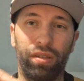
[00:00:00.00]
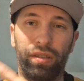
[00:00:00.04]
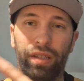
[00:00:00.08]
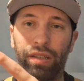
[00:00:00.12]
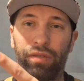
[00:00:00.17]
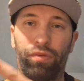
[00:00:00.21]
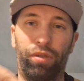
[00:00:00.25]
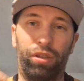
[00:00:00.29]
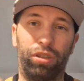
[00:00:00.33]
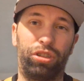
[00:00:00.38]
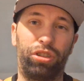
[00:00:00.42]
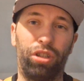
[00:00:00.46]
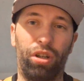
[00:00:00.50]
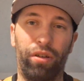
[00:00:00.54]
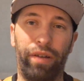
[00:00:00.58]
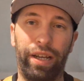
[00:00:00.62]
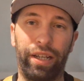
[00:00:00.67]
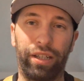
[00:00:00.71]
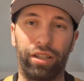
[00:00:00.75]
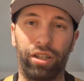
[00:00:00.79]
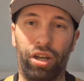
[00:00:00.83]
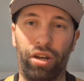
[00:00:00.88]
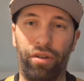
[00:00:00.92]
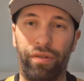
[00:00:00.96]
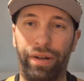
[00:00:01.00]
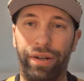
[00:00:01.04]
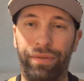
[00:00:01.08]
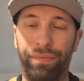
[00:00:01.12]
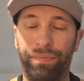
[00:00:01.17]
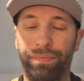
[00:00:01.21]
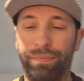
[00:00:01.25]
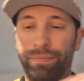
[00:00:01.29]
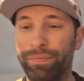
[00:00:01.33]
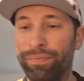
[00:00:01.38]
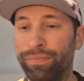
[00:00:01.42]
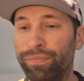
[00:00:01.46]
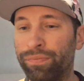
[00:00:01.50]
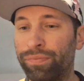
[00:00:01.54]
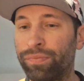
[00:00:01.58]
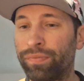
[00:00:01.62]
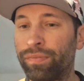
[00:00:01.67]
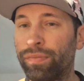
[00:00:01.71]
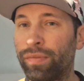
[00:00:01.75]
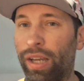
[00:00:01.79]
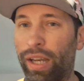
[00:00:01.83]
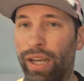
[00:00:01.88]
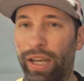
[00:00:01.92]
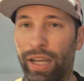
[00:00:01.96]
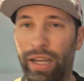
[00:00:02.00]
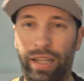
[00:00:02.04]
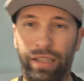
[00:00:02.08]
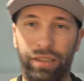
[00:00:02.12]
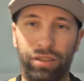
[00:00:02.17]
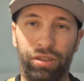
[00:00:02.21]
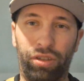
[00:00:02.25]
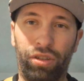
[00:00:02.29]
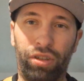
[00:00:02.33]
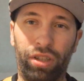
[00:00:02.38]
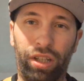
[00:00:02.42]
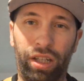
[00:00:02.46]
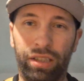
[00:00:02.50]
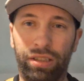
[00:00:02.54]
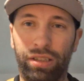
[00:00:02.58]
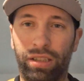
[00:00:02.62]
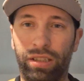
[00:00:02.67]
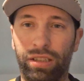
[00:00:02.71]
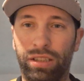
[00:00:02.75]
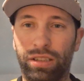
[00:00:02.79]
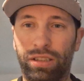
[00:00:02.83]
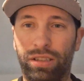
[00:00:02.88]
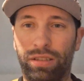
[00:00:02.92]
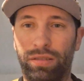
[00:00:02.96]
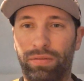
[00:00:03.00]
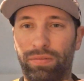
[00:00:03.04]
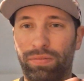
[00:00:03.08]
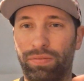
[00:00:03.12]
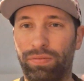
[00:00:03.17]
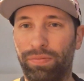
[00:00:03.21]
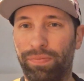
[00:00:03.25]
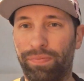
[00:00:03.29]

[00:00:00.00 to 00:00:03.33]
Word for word: Like where's Shohei going? And your thoughts on these